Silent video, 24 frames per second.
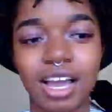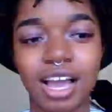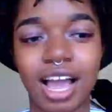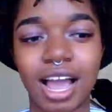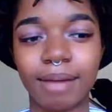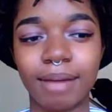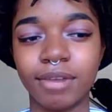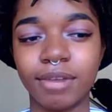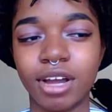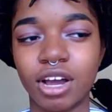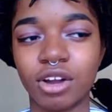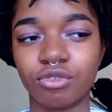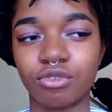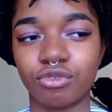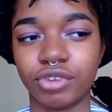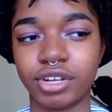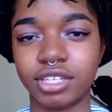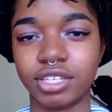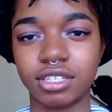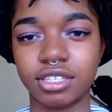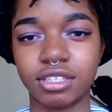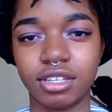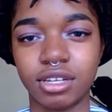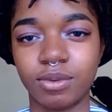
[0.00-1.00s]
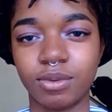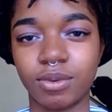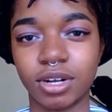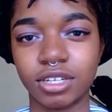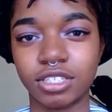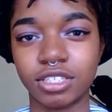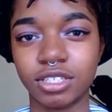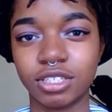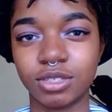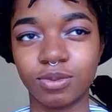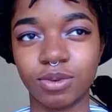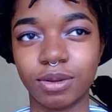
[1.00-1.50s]
I'm not recently
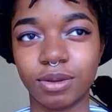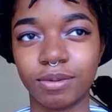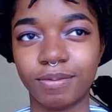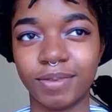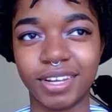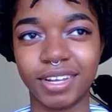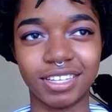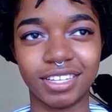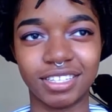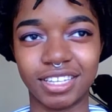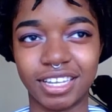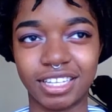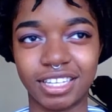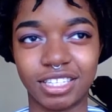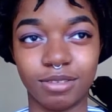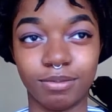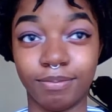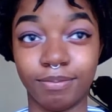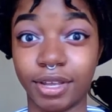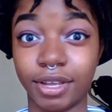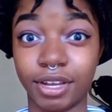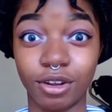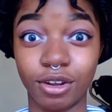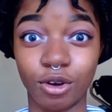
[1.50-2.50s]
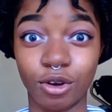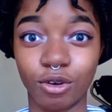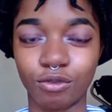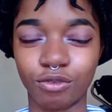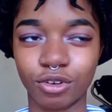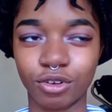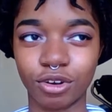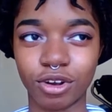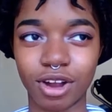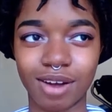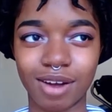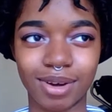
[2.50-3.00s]
watching this one because it's been
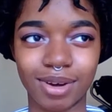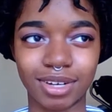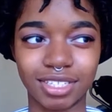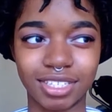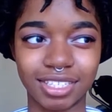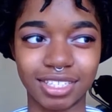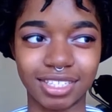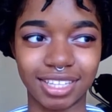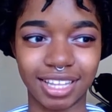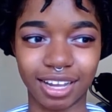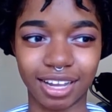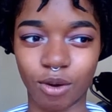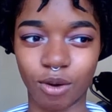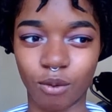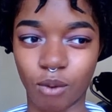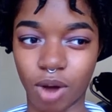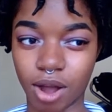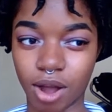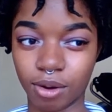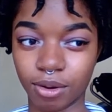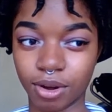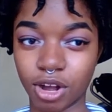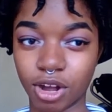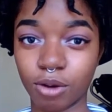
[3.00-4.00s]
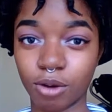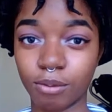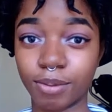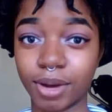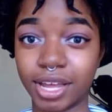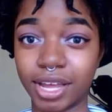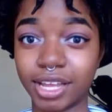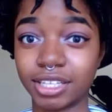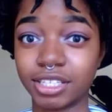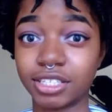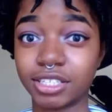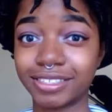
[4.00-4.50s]
over. I watched this like a while ago,
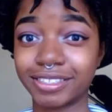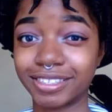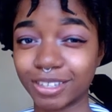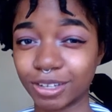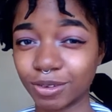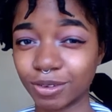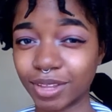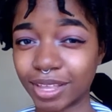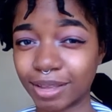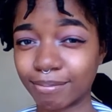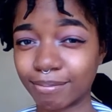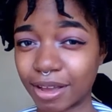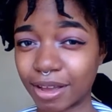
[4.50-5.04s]
but it's still in